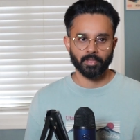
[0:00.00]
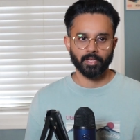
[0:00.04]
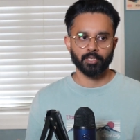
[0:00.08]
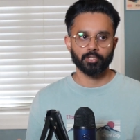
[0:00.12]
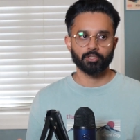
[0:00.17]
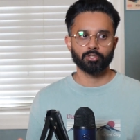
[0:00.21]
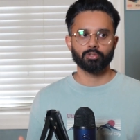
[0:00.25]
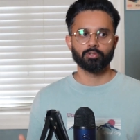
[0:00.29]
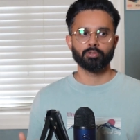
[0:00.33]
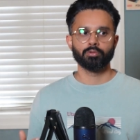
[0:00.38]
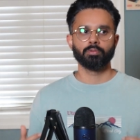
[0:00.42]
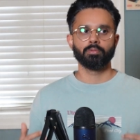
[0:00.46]

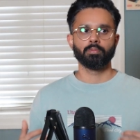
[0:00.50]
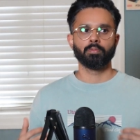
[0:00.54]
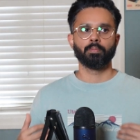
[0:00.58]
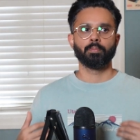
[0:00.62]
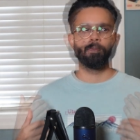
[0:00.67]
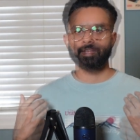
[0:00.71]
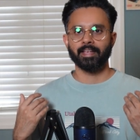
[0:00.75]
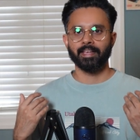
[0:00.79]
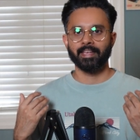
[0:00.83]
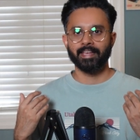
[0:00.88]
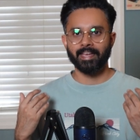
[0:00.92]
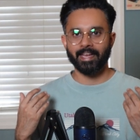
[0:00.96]
is to
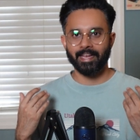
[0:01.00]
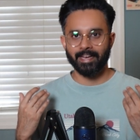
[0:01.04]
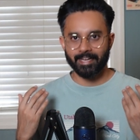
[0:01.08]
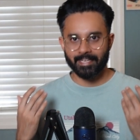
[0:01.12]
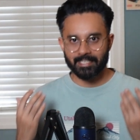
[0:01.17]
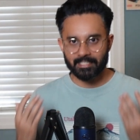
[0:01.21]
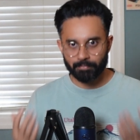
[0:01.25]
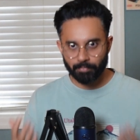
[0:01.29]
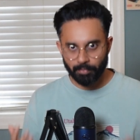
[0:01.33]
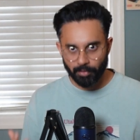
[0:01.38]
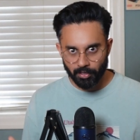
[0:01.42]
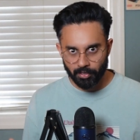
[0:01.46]
gain
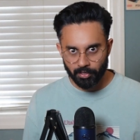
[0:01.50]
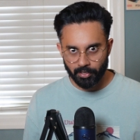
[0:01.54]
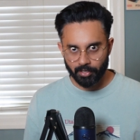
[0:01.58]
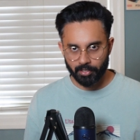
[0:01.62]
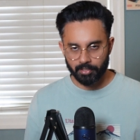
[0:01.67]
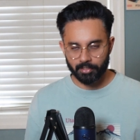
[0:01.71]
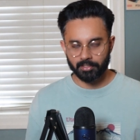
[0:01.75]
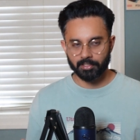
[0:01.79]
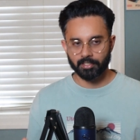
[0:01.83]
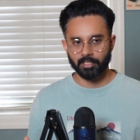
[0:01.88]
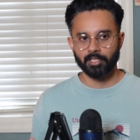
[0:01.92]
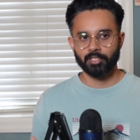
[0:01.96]

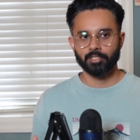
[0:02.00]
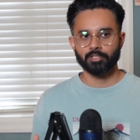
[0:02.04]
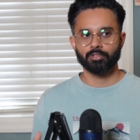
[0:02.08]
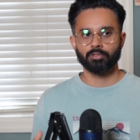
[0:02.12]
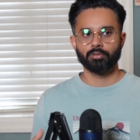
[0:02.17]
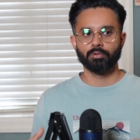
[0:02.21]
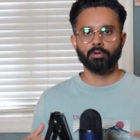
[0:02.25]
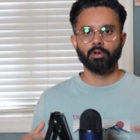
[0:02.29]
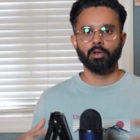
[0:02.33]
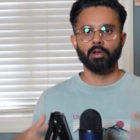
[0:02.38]
experience is to